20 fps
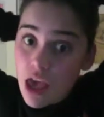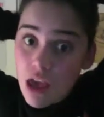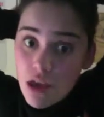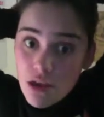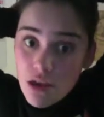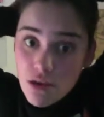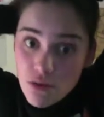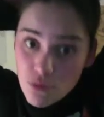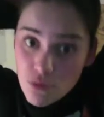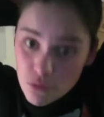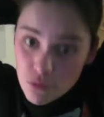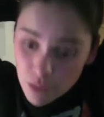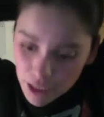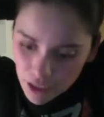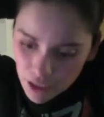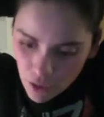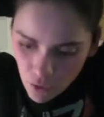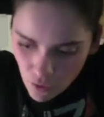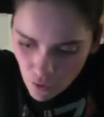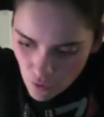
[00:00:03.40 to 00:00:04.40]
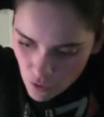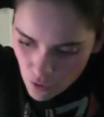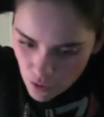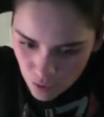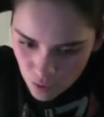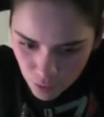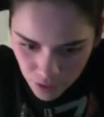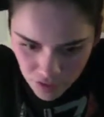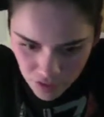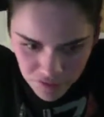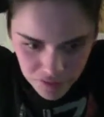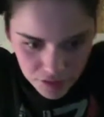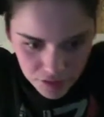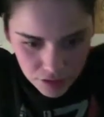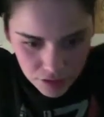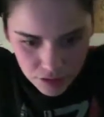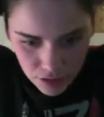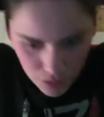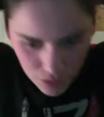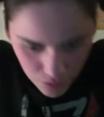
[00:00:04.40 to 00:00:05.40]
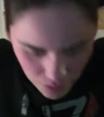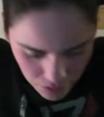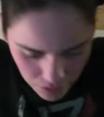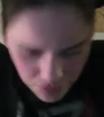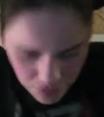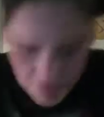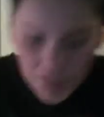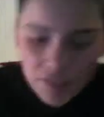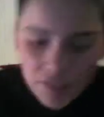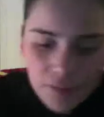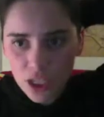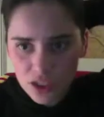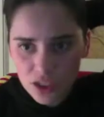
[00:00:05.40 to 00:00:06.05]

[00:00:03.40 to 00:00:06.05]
Oh my god. Where is it? Oh, there it is.